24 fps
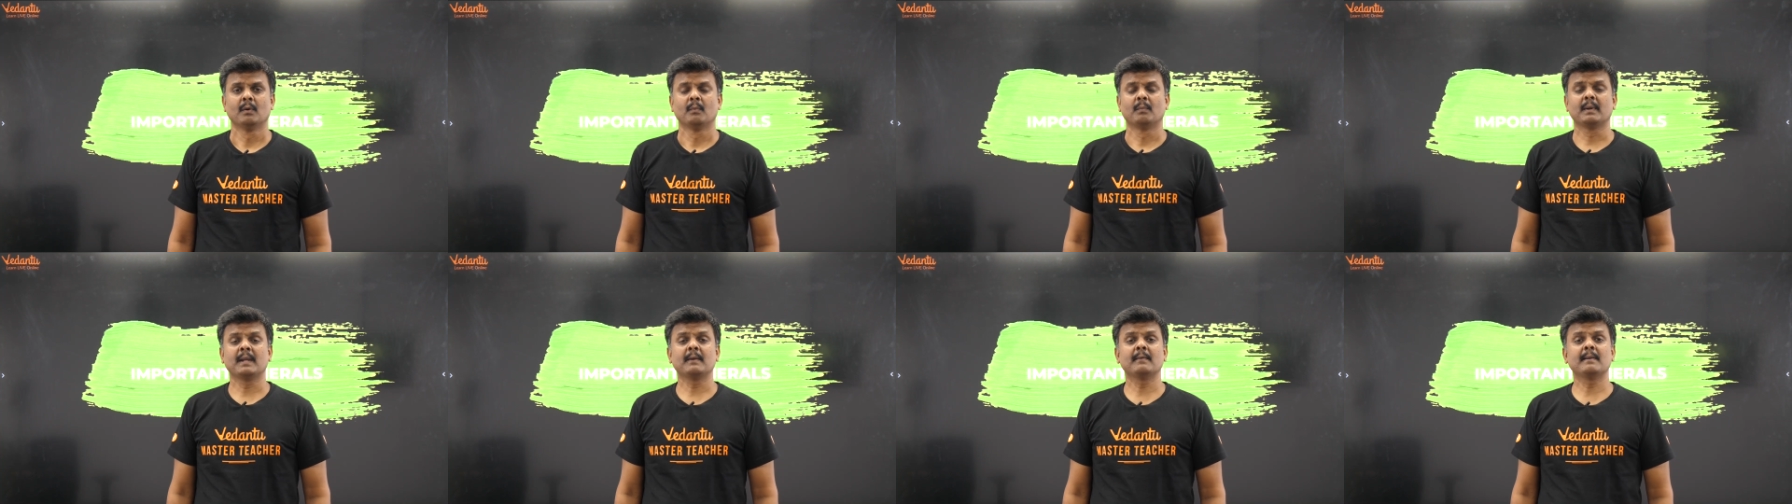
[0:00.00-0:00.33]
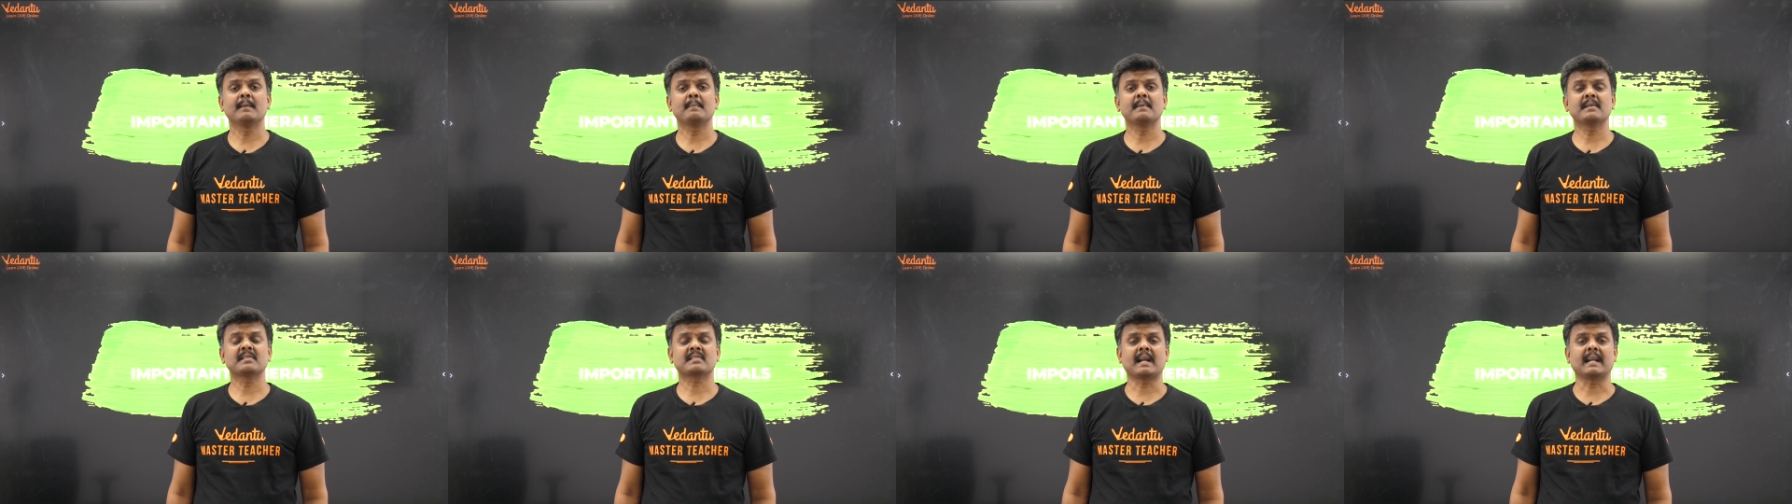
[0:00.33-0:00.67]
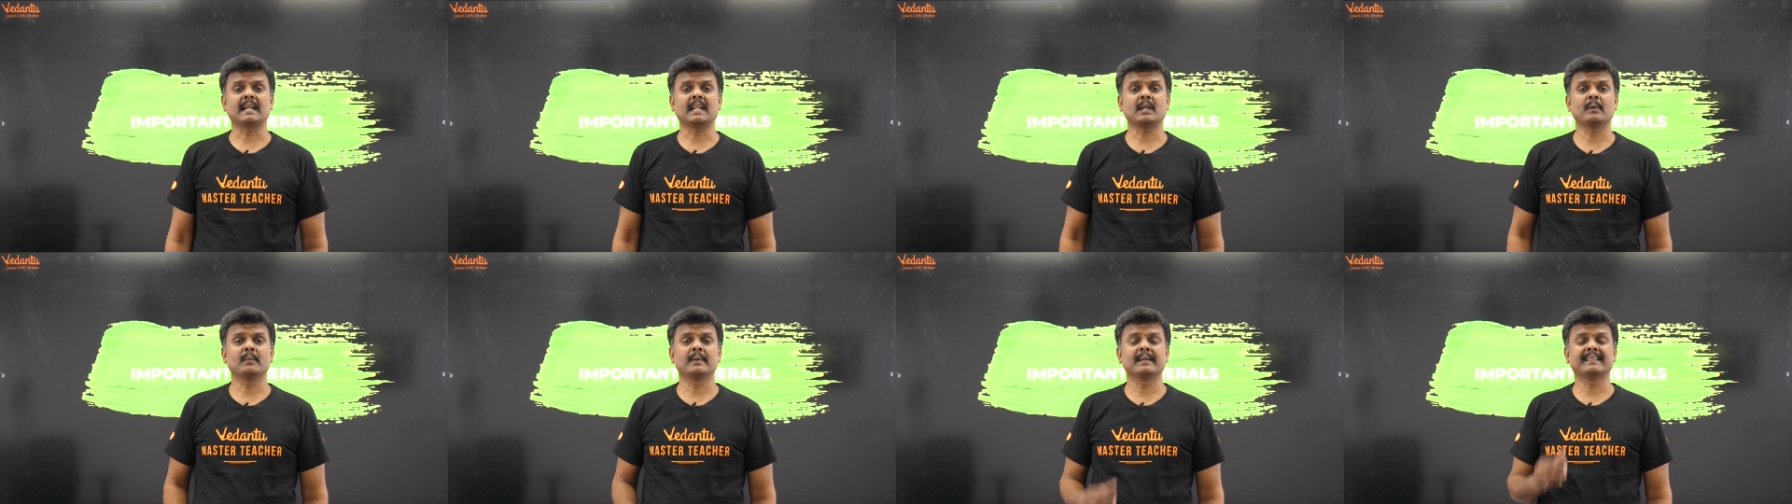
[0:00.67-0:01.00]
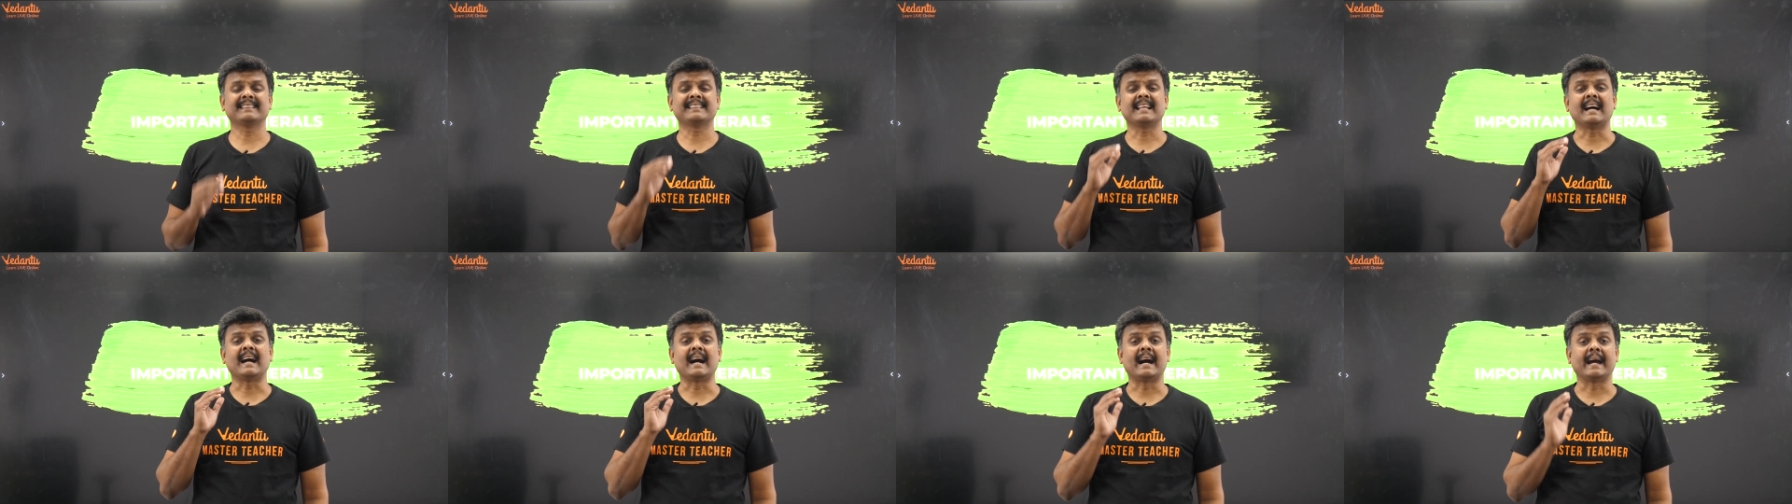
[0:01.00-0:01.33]
We will be starting
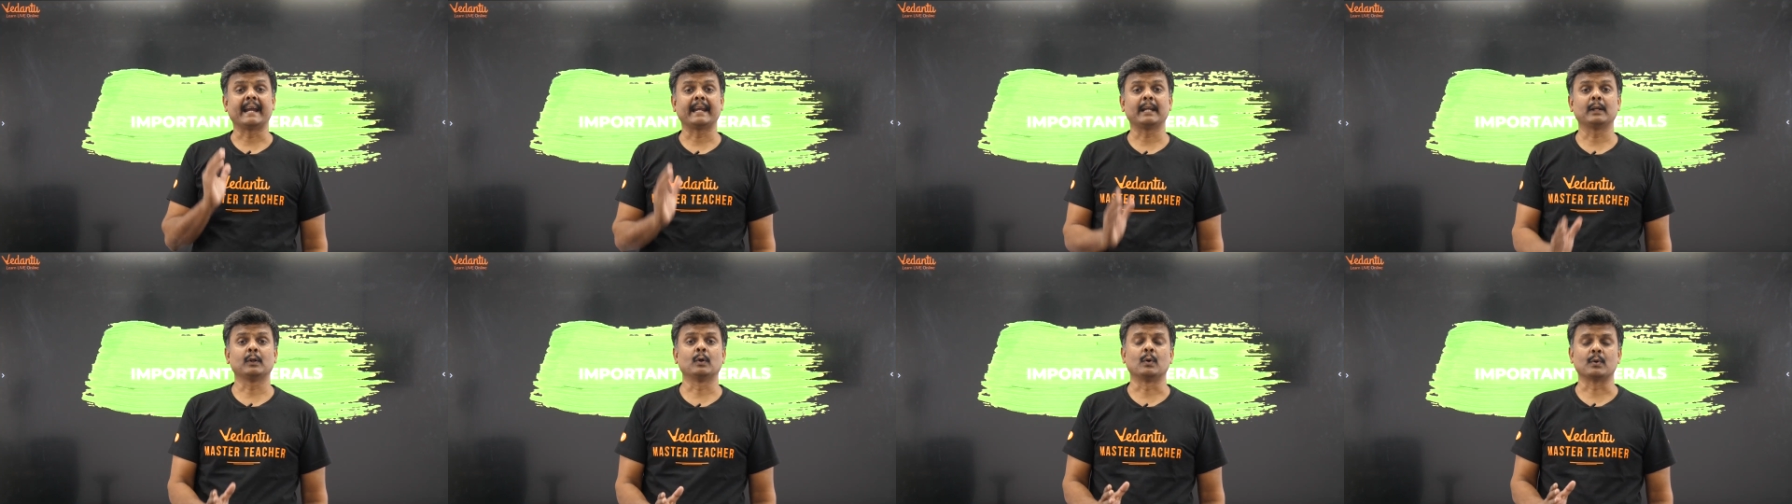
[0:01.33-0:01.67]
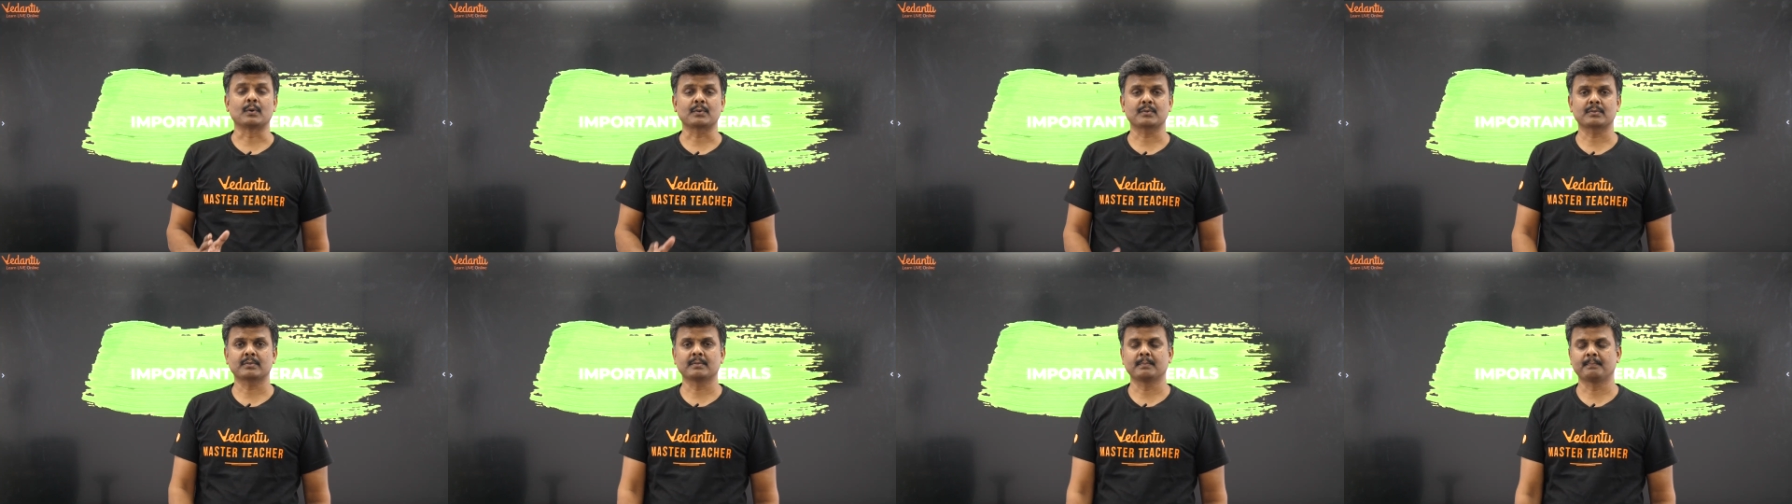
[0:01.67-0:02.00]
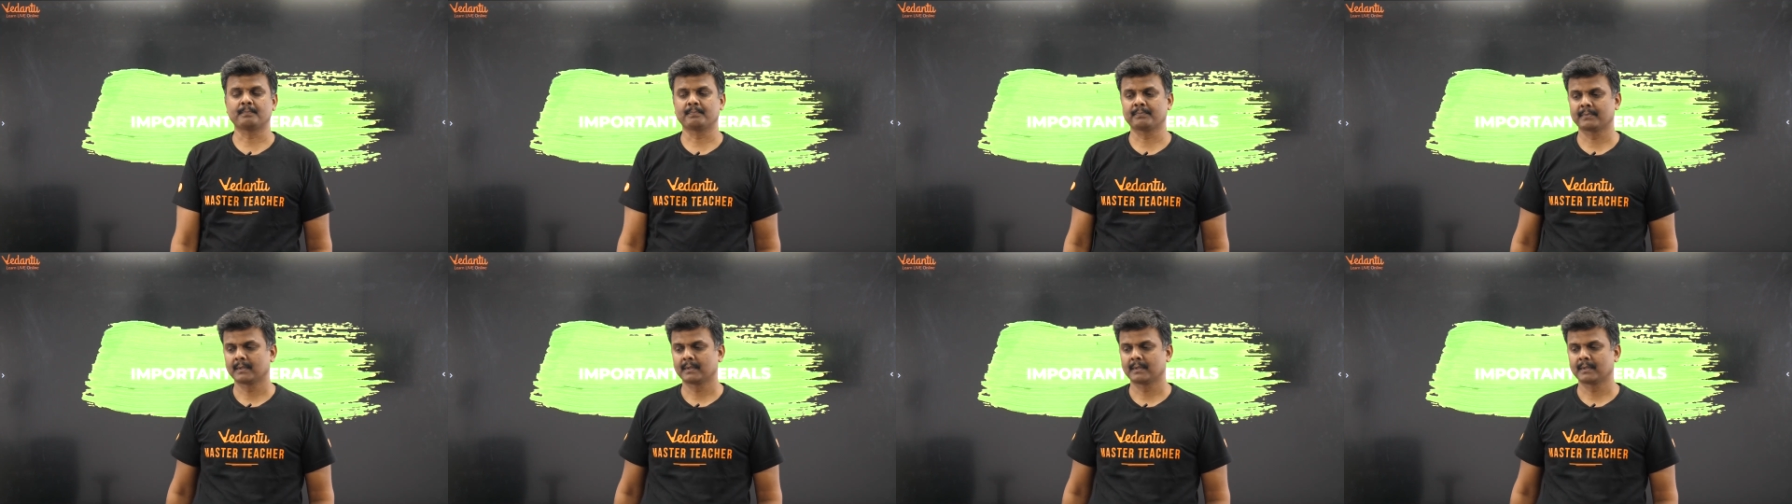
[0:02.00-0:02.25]
with iron ores.